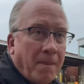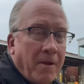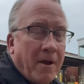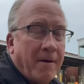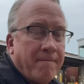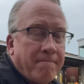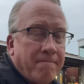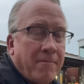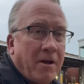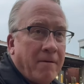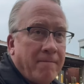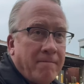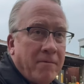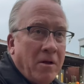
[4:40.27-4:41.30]
Yeah. Uh, yeah.
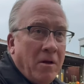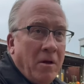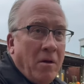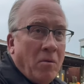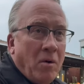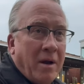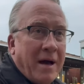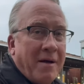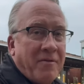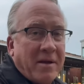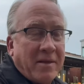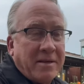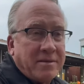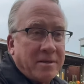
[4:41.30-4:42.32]
Well, I
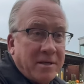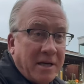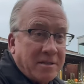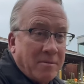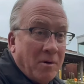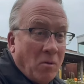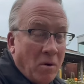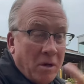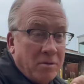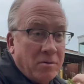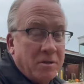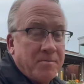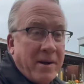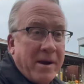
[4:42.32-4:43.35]
think that's a testament, one, to
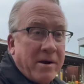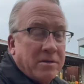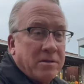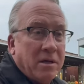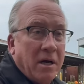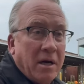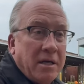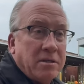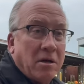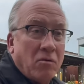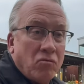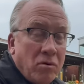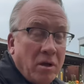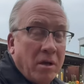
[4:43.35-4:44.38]
his parents. Uh, he's a
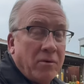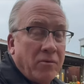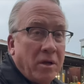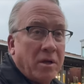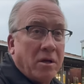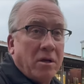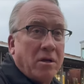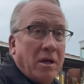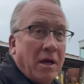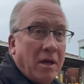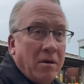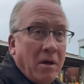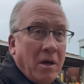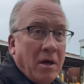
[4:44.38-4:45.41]
really, really good kid.
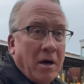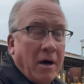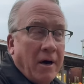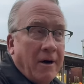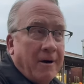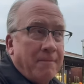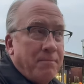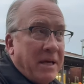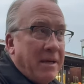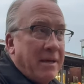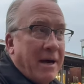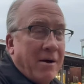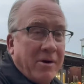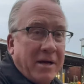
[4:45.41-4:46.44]
Uh, Pete
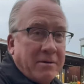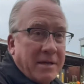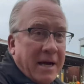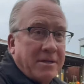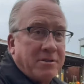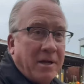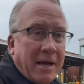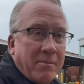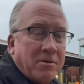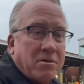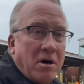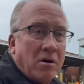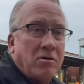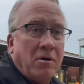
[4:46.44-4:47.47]
and I were actually able to
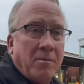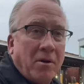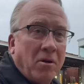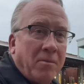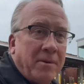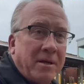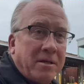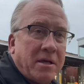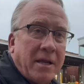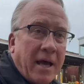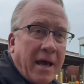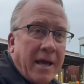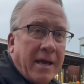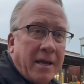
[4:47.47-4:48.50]
talk to him a little bit
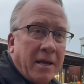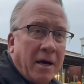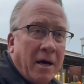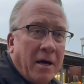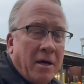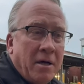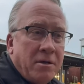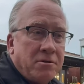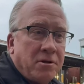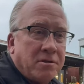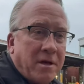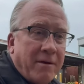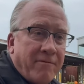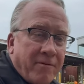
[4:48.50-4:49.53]
today, and uh,
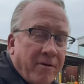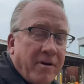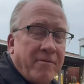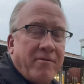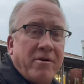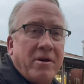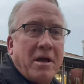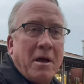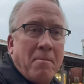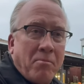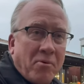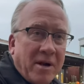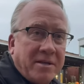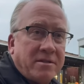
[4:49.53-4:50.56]
just a very, very
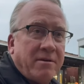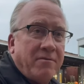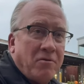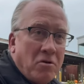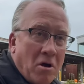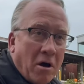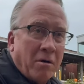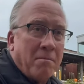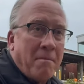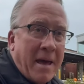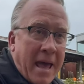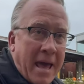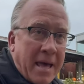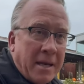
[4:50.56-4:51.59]
impressive young
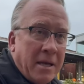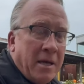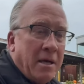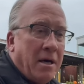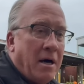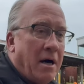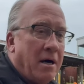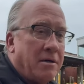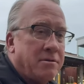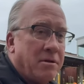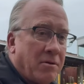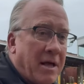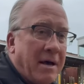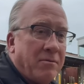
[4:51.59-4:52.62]
man. Uh,
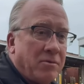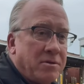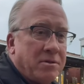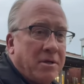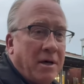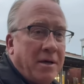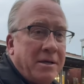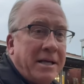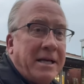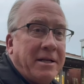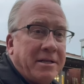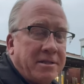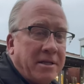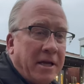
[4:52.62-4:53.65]
so that was uh, neat
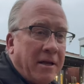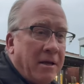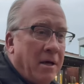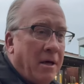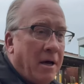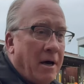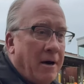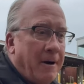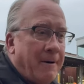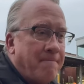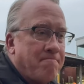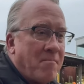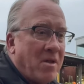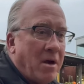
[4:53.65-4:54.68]
to see.
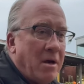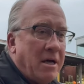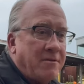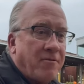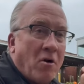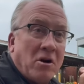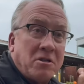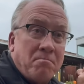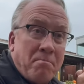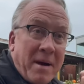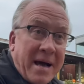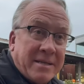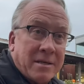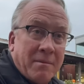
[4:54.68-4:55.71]
Um, as far as
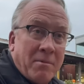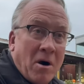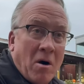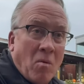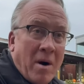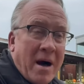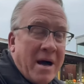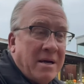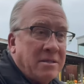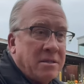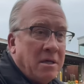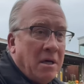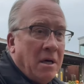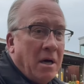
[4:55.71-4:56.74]
basketball wise,
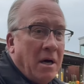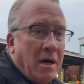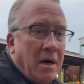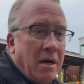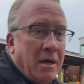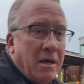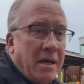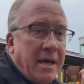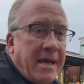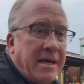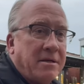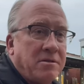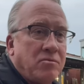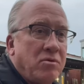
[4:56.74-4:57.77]
uh, he
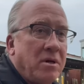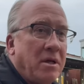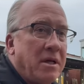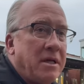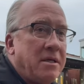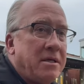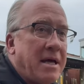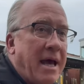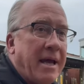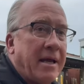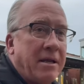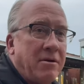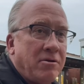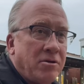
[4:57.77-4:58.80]
has really
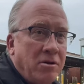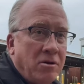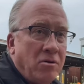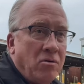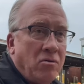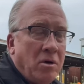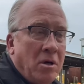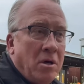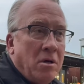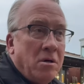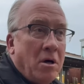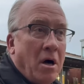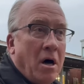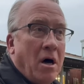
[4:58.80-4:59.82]
taken to
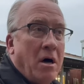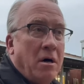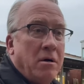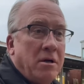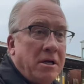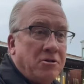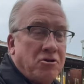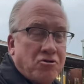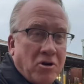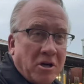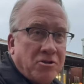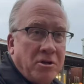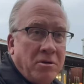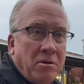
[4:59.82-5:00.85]

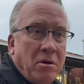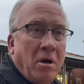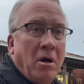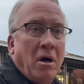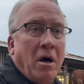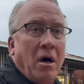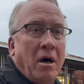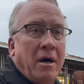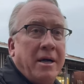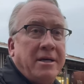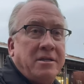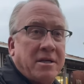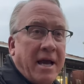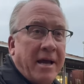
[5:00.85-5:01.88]
instruction.
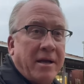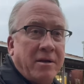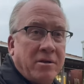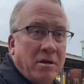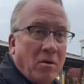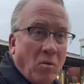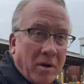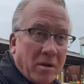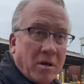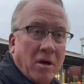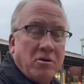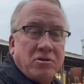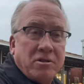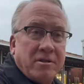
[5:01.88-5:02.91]
he's taken to what the
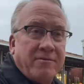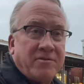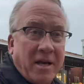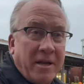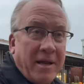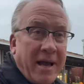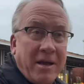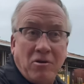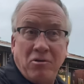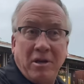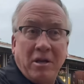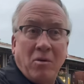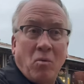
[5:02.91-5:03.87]
coaches have said, hey, you need to